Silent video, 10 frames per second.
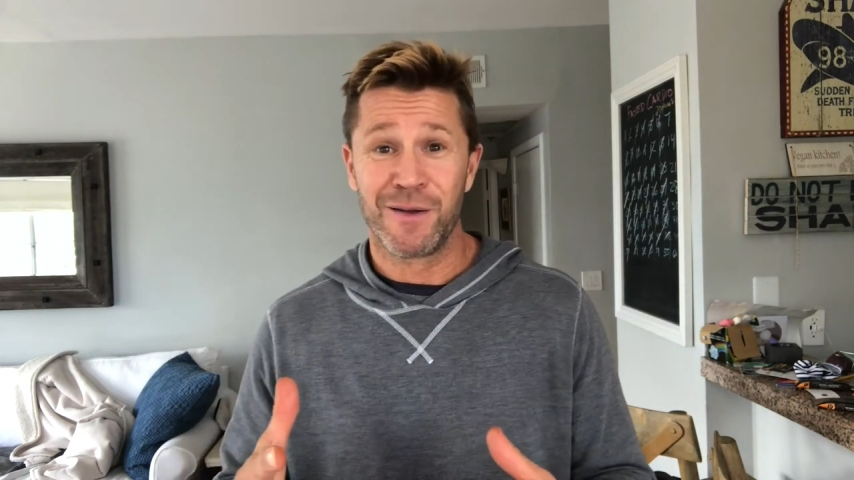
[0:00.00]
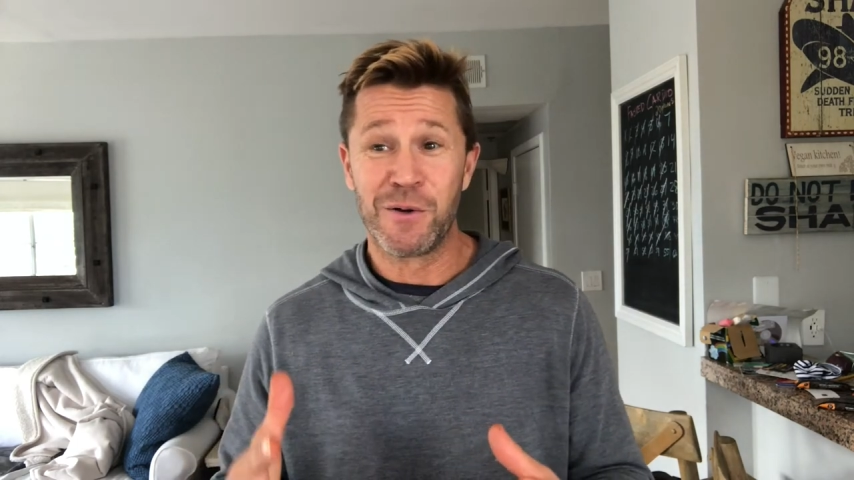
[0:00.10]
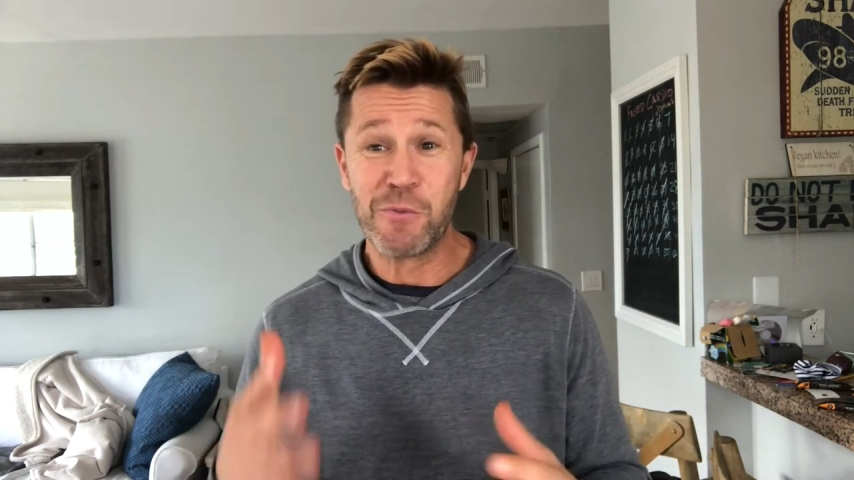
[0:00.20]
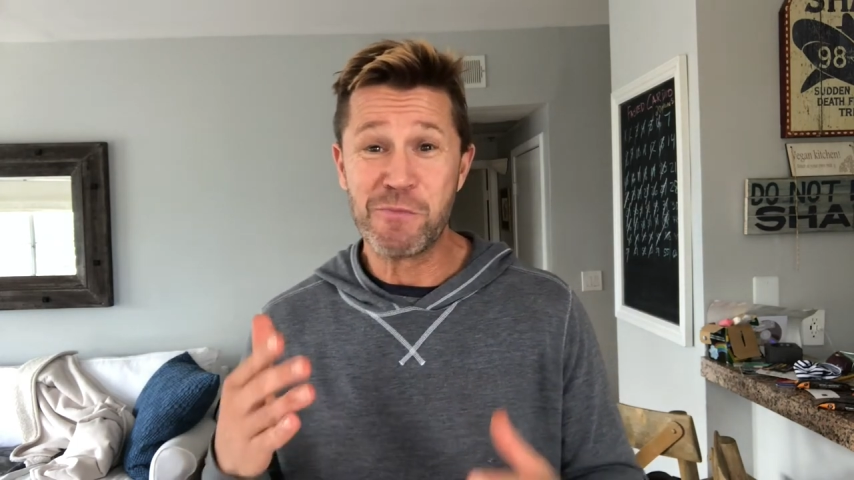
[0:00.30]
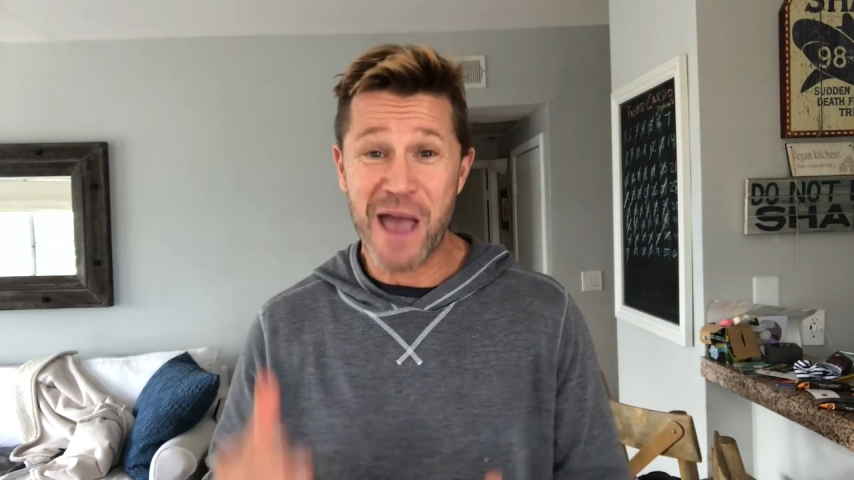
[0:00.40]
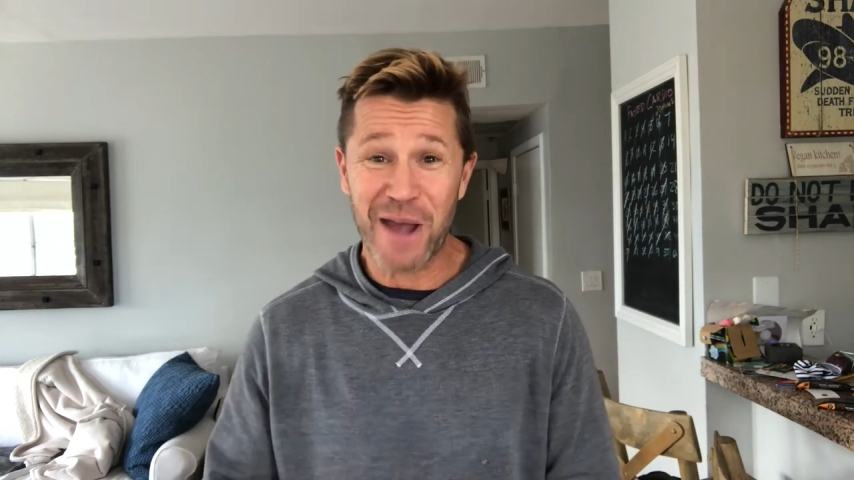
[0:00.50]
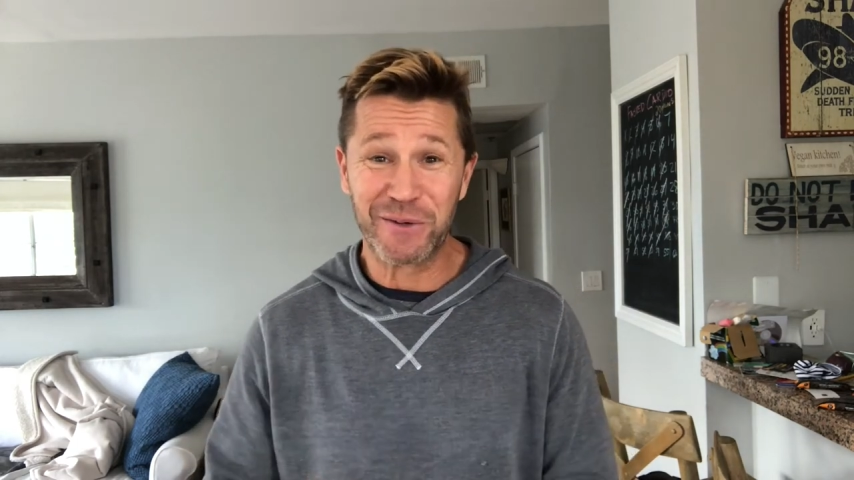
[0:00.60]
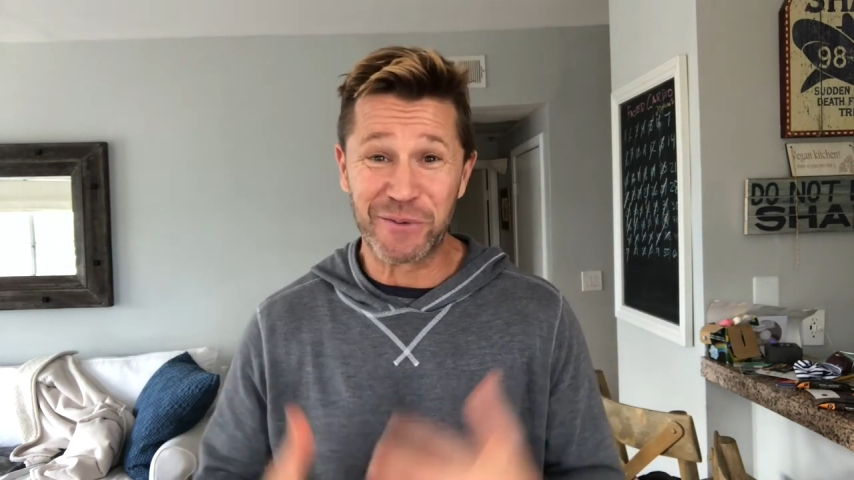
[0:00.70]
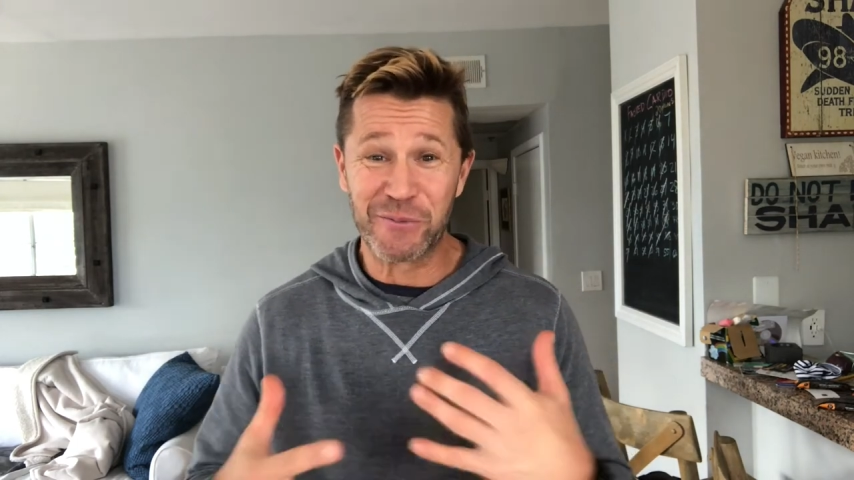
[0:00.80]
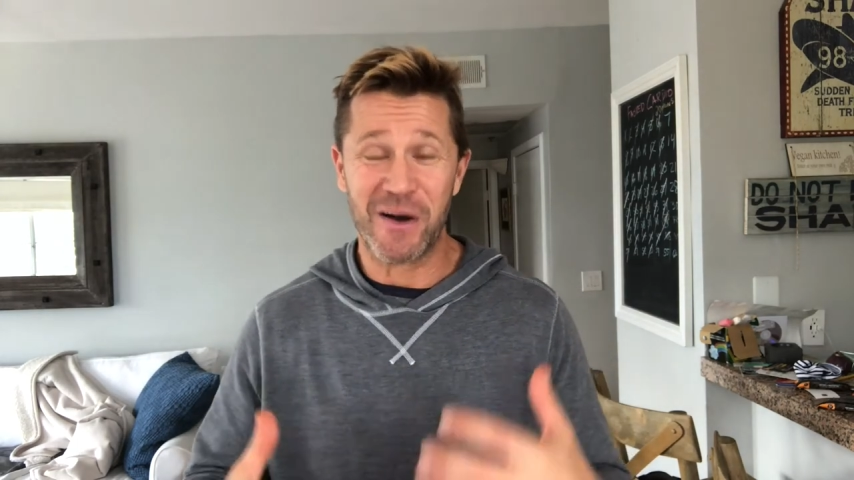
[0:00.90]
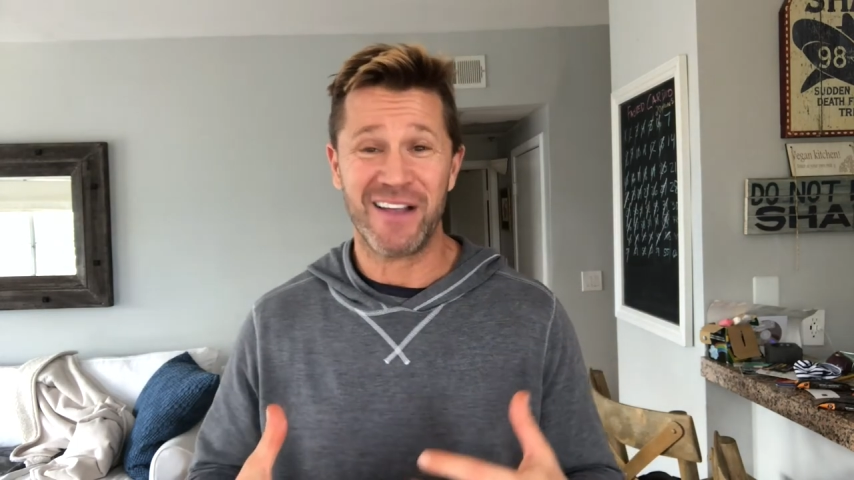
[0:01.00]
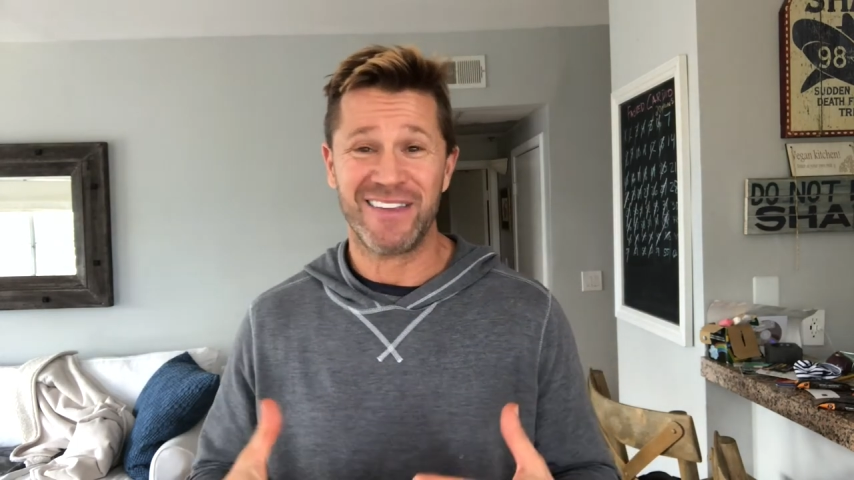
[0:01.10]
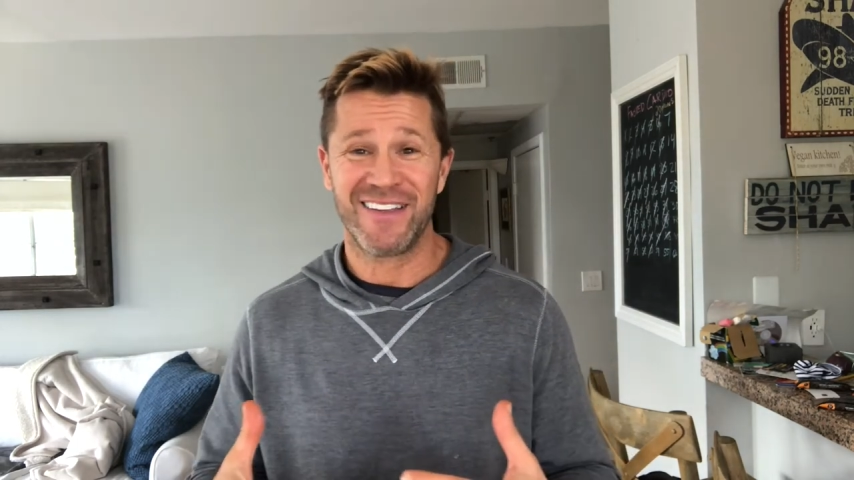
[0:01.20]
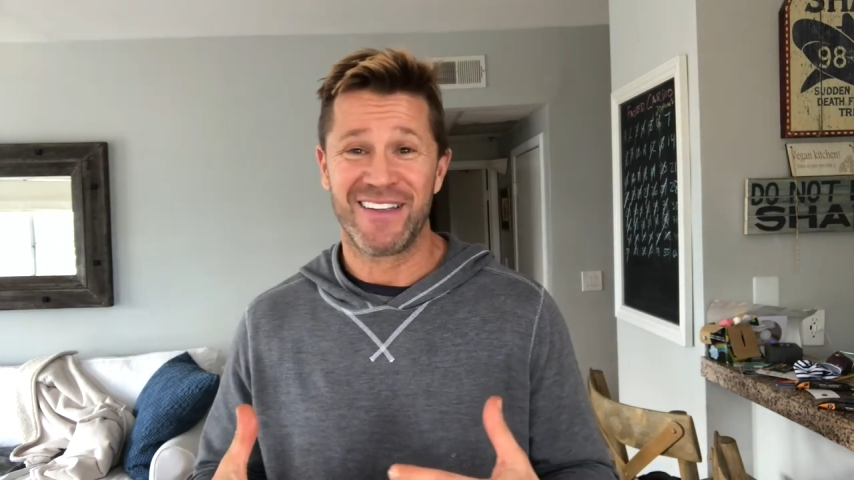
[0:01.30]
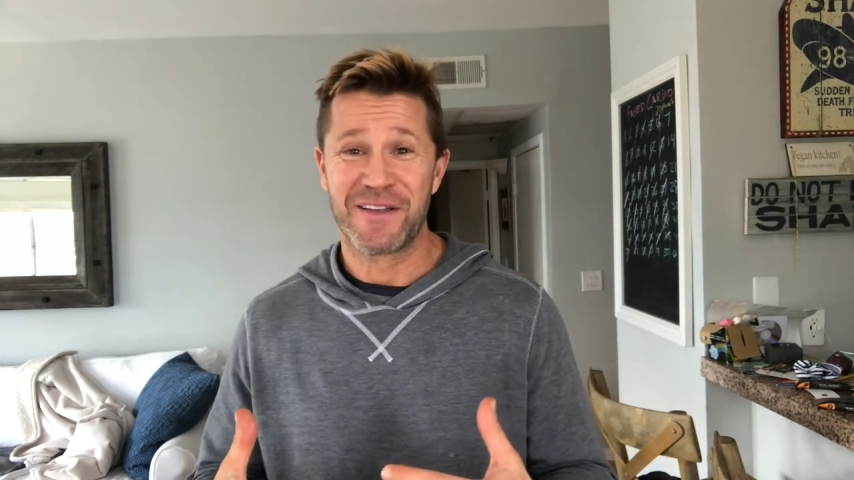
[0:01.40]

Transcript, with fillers: no matter what,